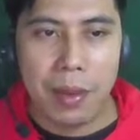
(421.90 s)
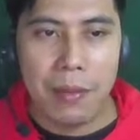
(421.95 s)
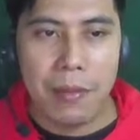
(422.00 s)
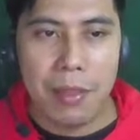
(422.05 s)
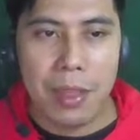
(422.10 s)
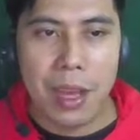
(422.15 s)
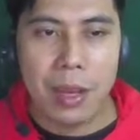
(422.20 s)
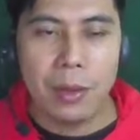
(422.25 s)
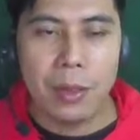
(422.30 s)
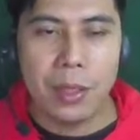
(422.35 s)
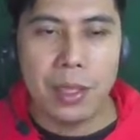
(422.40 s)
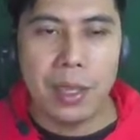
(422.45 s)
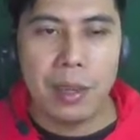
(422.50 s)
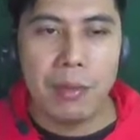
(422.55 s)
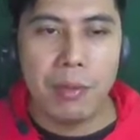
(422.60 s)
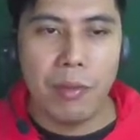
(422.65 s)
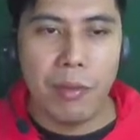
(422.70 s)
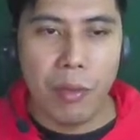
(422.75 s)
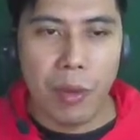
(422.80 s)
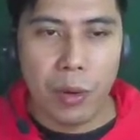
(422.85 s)

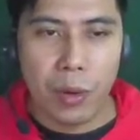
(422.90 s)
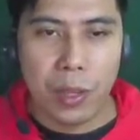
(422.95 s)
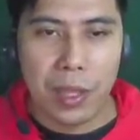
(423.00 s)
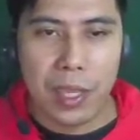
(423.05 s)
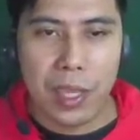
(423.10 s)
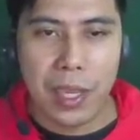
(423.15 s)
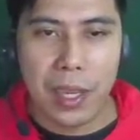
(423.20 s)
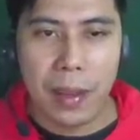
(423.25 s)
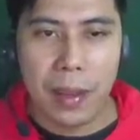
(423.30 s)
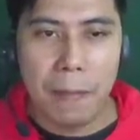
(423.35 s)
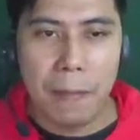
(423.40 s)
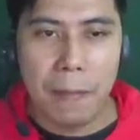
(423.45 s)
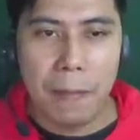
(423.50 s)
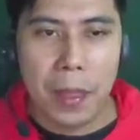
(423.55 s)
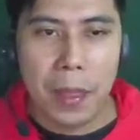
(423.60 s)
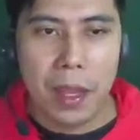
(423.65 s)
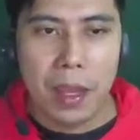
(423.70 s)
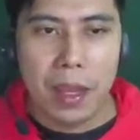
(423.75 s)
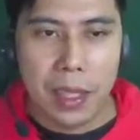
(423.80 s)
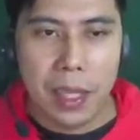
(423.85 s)
5040.
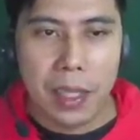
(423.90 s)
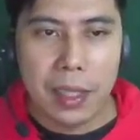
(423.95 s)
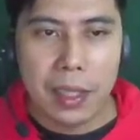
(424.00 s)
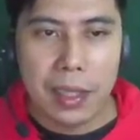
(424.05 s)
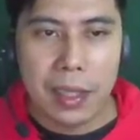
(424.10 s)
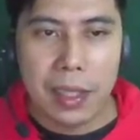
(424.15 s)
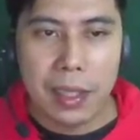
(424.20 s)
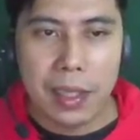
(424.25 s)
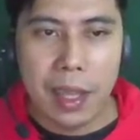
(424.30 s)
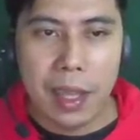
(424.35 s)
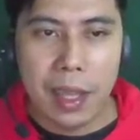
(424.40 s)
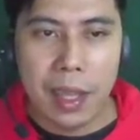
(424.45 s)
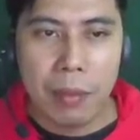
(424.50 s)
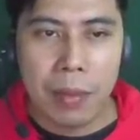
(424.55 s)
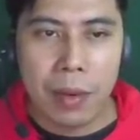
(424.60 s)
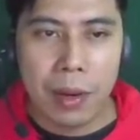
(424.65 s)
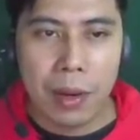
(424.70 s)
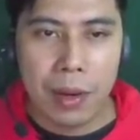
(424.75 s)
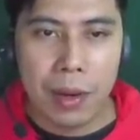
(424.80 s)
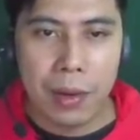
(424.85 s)
Since this
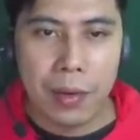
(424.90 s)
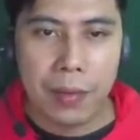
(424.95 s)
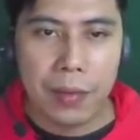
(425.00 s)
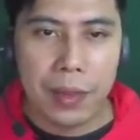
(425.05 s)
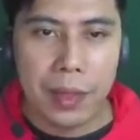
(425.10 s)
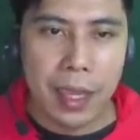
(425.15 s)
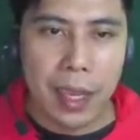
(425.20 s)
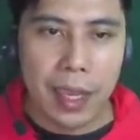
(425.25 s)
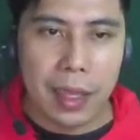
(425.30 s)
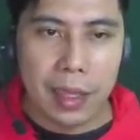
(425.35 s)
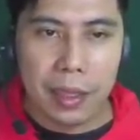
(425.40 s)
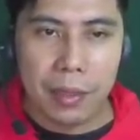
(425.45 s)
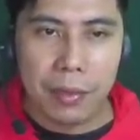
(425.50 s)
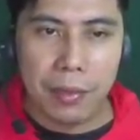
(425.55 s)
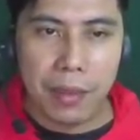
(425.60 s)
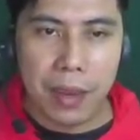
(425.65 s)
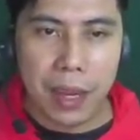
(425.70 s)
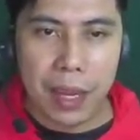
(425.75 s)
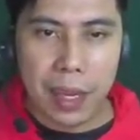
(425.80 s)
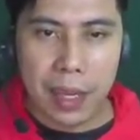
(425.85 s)
number
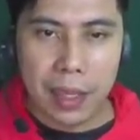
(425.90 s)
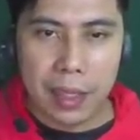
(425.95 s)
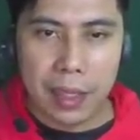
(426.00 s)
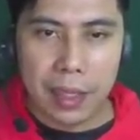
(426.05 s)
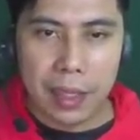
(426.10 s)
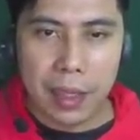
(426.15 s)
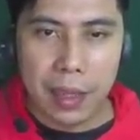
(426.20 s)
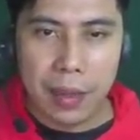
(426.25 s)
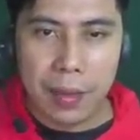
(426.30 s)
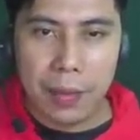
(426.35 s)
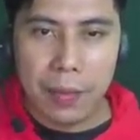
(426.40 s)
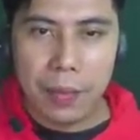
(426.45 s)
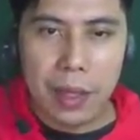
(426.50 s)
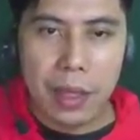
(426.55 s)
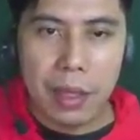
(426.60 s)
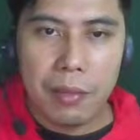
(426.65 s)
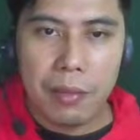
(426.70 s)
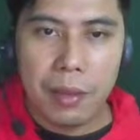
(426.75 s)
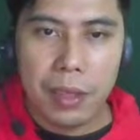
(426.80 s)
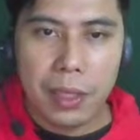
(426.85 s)
satisfies the
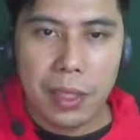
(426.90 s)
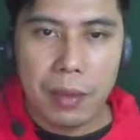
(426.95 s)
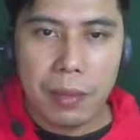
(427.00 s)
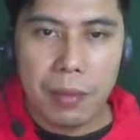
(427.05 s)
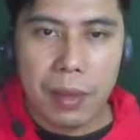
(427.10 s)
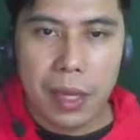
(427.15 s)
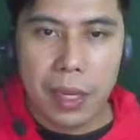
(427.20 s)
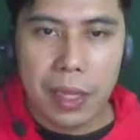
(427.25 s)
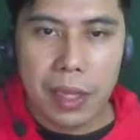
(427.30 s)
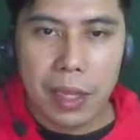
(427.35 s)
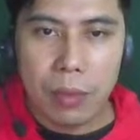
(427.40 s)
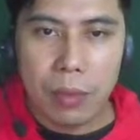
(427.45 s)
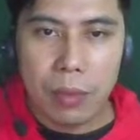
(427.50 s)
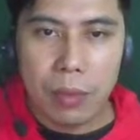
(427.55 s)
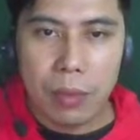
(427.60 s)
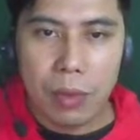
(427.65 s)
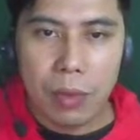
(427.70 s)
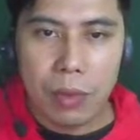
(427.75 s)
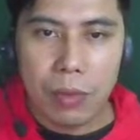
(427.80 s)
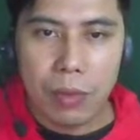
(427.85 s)
divisibility
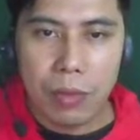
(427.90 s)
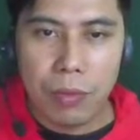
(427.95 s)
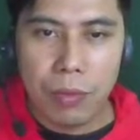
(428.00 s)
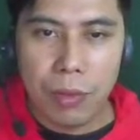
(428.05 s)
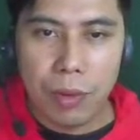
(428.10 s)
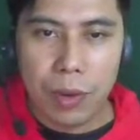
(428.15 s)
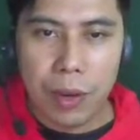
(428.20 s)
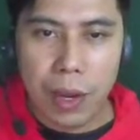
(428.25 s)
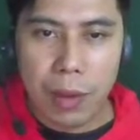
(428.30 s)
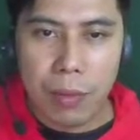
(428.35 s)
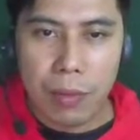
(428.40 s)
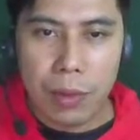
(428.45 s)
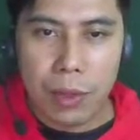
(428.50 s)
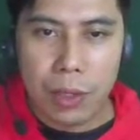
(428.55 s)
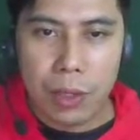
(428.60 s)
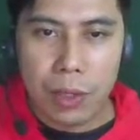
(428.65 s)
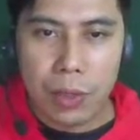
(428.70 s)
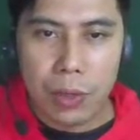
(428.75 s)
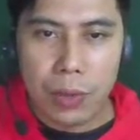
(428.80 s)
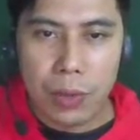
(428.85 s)
rule for
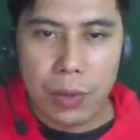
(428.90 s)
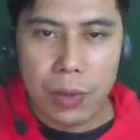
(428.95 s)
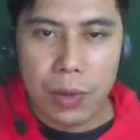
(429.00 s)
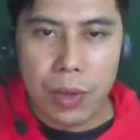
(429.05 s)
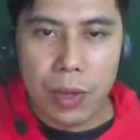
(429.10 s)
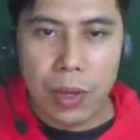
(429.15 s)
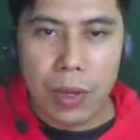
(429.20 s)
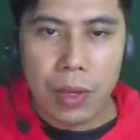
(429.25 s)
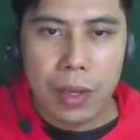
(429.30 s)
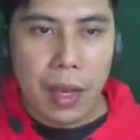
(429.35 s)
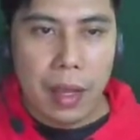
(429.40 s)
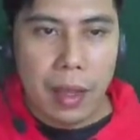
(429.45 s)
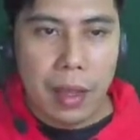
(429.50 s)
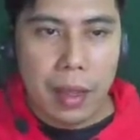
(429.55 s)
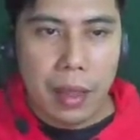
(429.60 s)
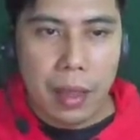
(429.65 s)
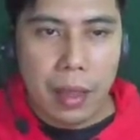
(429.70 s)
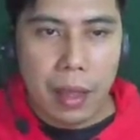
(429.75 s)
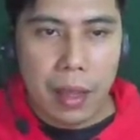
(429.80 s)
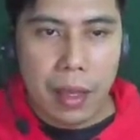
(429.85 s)
number 2,
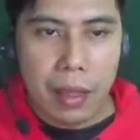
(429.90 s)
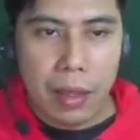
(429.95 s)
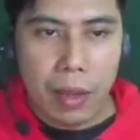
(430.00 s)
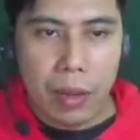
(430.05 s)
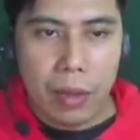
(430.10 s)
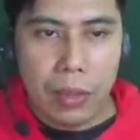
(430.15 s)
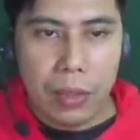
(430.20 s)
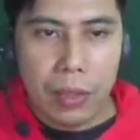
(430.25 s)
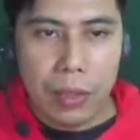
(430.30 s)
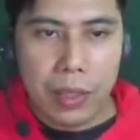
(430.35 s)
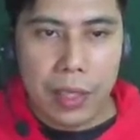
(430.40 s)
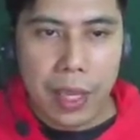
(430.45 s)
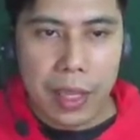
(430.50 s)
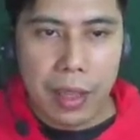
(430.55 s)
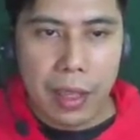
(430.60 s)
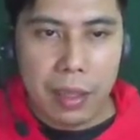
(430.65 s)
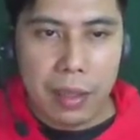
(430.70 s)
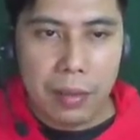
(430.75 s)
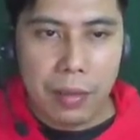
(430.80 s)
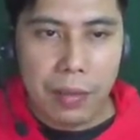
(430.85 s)
and it also
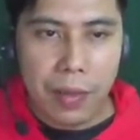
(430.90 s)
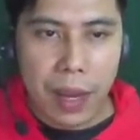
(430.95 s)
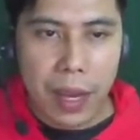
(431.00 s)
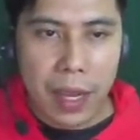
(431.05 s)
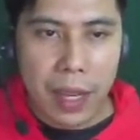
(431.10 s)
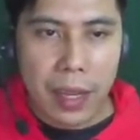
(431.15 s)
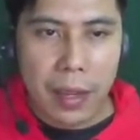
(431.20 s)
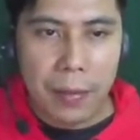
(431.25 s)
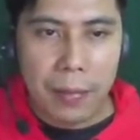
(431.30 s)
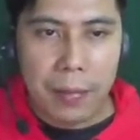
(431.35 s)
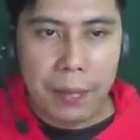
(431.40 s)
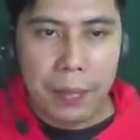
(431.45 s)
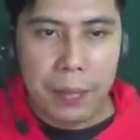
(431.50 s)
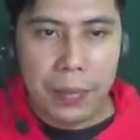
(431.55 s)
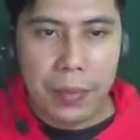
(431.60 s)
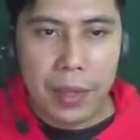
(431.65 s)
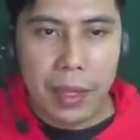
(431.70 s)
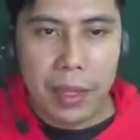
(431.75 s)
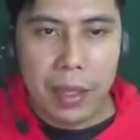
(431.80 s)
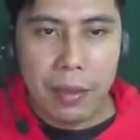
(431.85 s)
satisfies
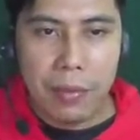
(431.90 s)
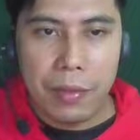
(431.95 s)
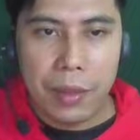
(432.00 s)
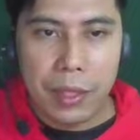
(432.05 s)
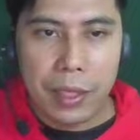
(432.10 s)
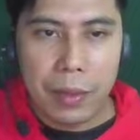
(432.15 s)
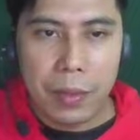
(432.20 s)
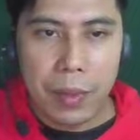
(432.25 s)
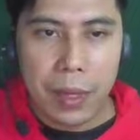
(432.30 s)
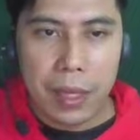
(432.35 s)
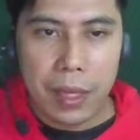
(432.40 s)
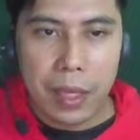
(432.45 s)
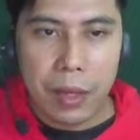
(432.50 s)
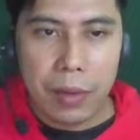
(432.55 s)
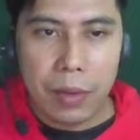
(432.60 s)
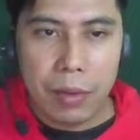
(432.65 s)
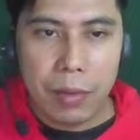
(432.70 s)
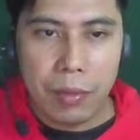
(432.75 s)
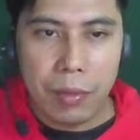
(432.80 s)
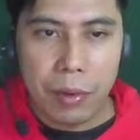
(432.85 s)
the divisibility
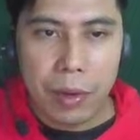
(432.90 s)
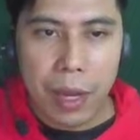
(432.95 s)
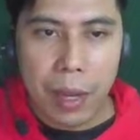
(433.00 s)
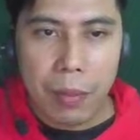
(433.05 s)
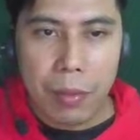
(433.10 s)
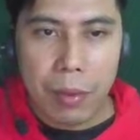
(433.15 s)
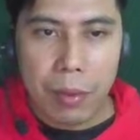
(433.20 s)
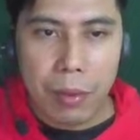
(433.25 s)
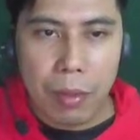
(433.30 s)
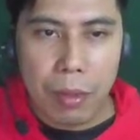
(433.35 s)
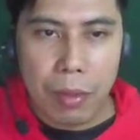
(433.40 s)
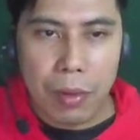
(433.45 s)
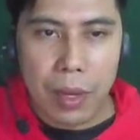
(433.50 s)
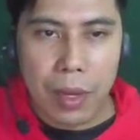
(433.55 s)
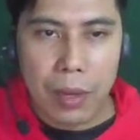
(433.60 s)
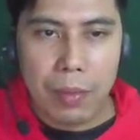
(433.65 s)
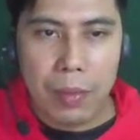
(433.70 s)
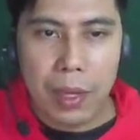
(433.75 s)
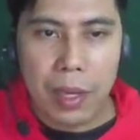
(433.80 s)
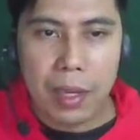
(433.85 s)
rule for number
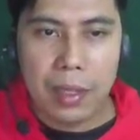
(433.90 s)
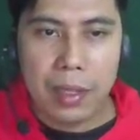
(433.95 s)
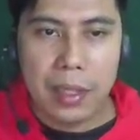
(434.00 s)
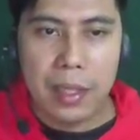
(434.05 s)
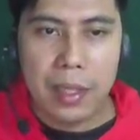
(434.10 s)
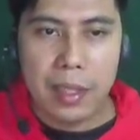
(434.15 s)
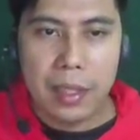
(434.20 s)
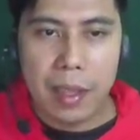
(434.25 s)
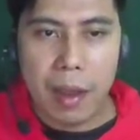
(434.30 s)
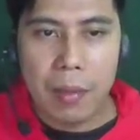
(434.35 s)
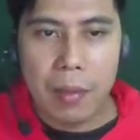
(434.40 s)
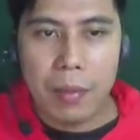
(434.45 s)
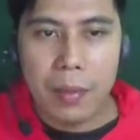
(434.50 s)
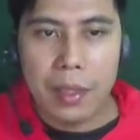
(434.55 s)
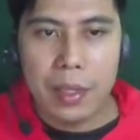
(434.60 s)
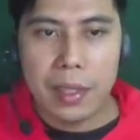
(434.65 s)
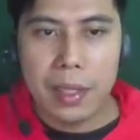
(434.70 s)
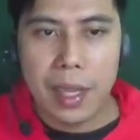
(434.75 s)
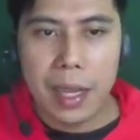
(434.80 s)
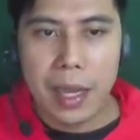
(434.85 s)
3 because the sum
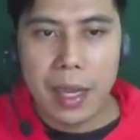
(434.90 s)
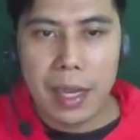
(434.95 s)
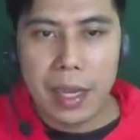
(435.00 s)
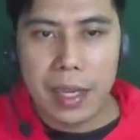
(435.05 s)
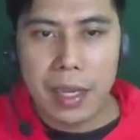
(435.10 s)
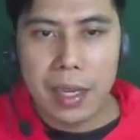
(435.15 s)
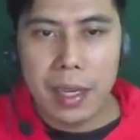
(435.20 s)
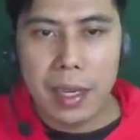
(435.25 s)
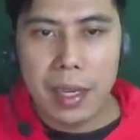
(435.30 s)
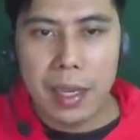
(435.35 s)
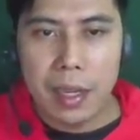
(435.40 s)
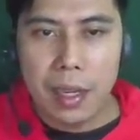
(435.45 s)
is 9,